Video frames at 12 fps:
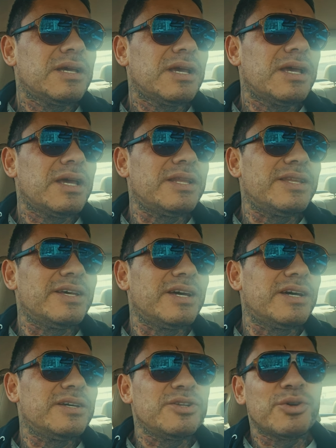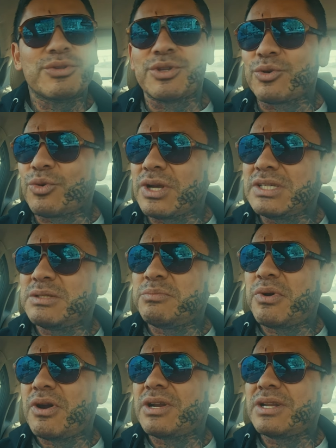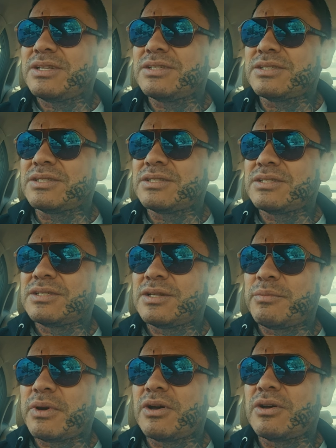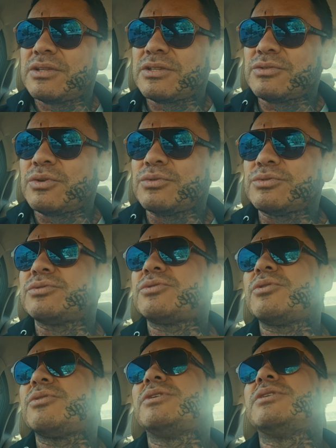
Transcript: And you know what the crazy part is about this whole story